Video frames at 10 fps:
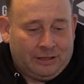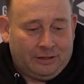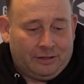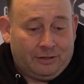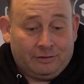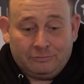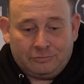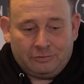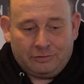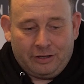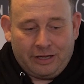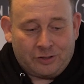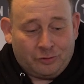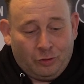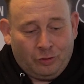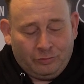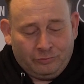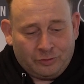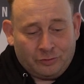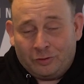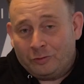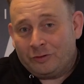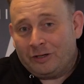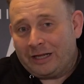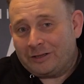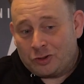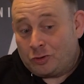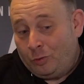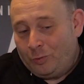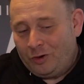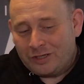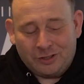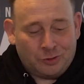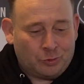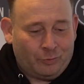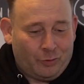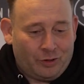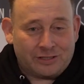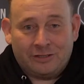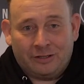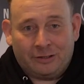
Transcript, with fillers: Uh, as you know, you know like the show works and YouTube works.